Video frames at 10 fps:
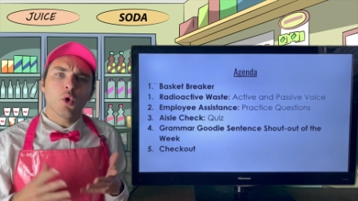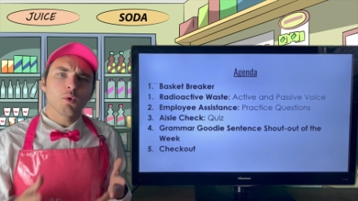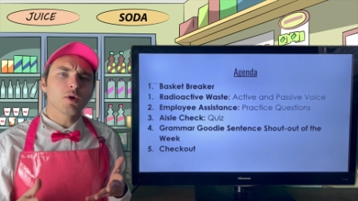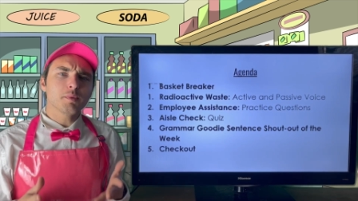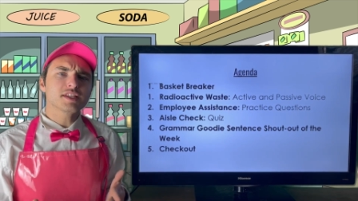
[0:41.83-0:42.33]

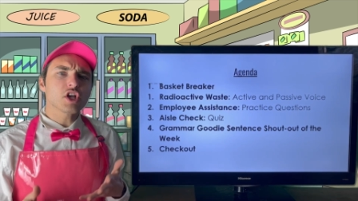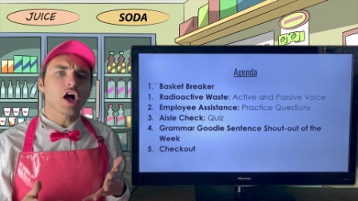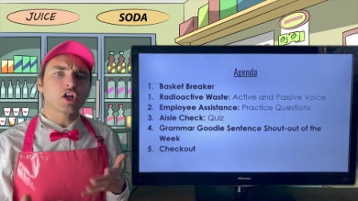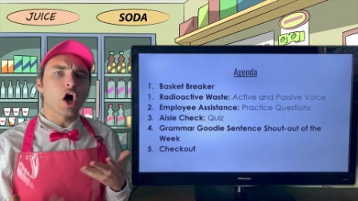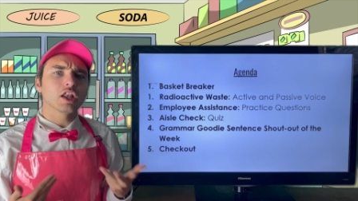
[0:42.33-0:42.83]
where we
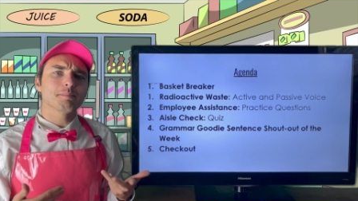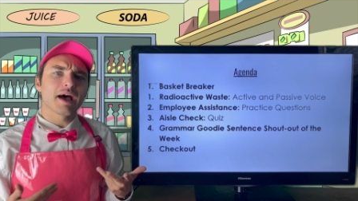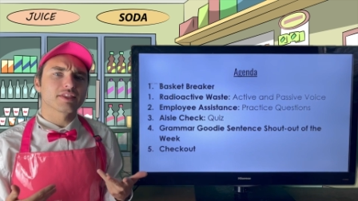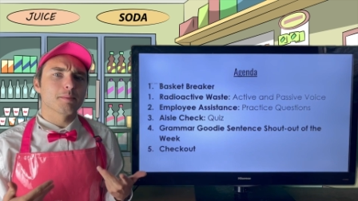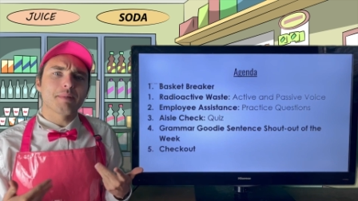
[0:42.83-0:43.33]
talk all
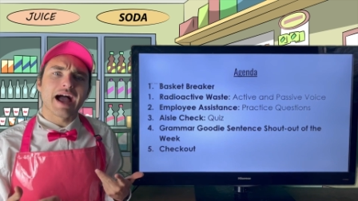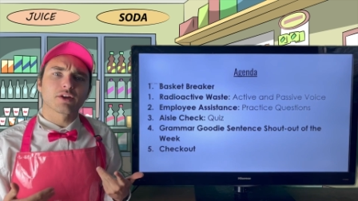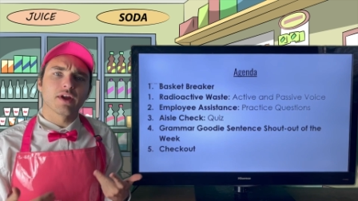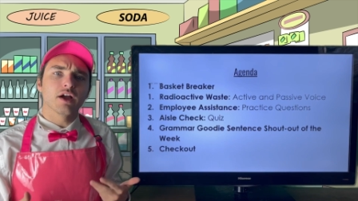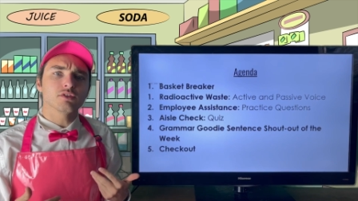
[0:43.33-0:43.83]
about the
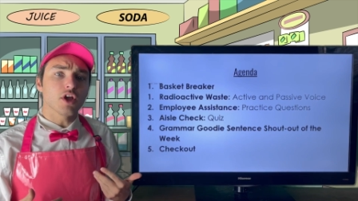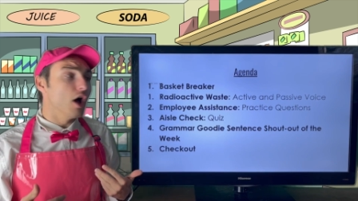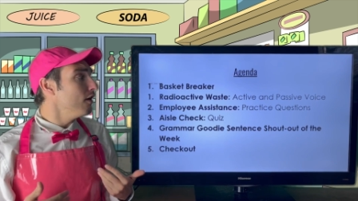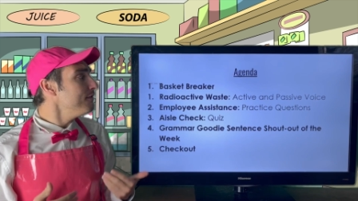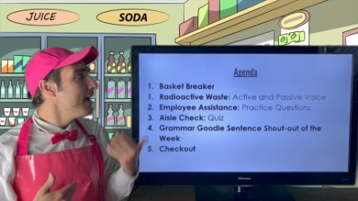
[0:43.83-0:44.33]
background
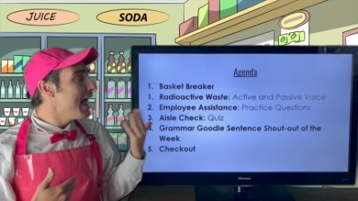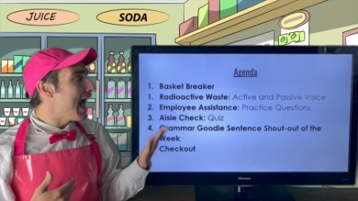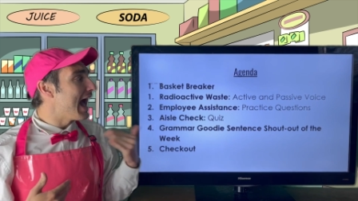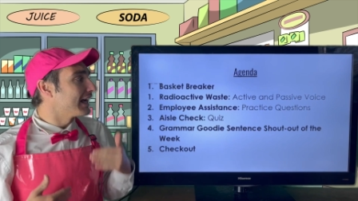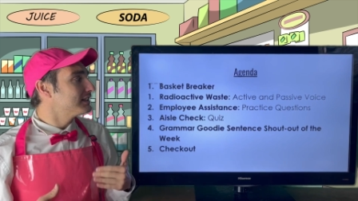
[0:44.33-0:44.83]
of
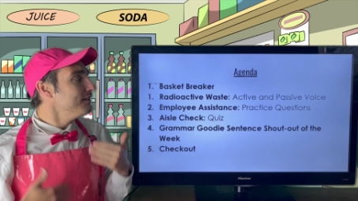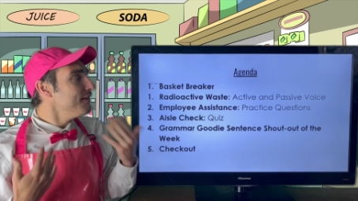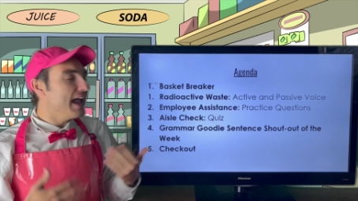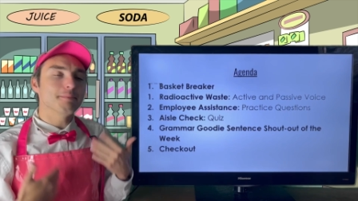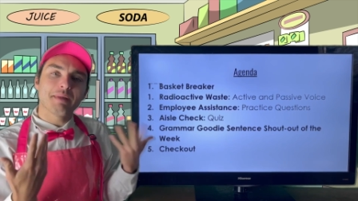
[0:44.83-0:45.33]

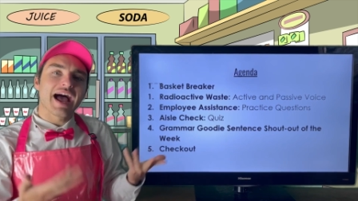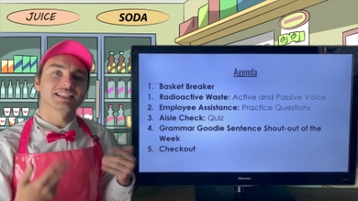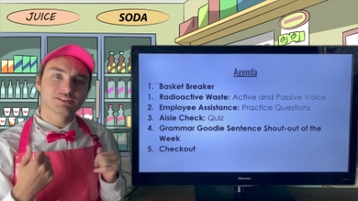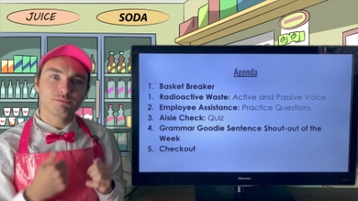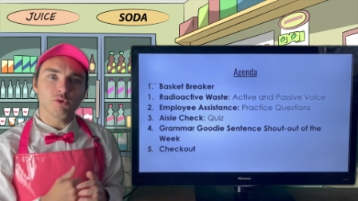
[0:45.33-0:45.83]
active and
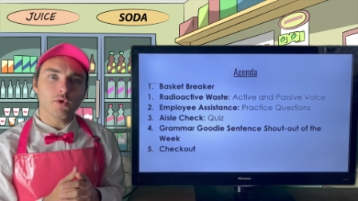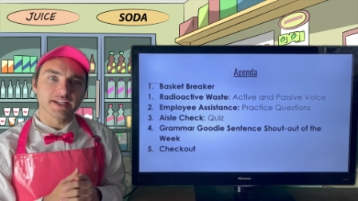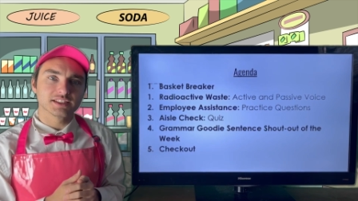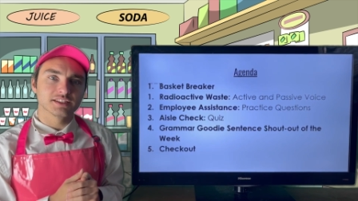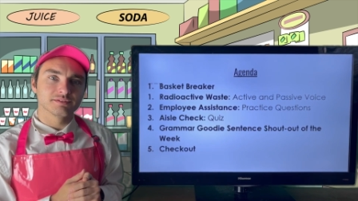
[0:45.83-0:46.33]
passive
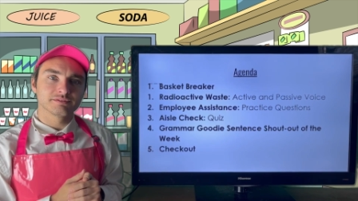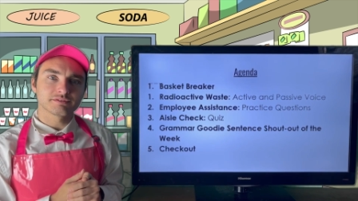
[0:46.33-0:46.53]
voice.